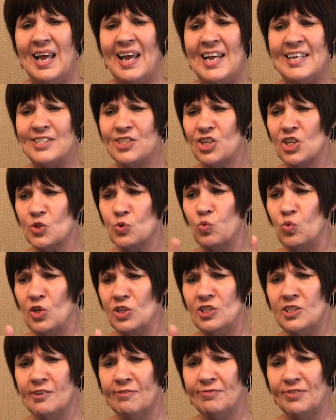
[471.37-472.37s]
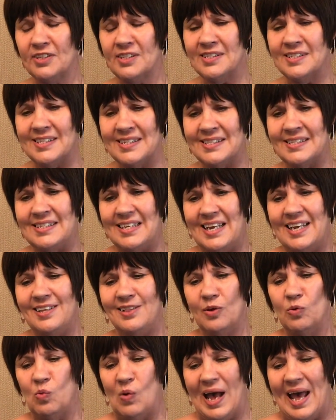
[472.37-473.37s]
It's just wonderful to see
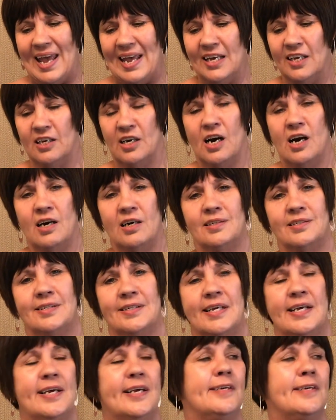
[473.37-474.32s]
the way God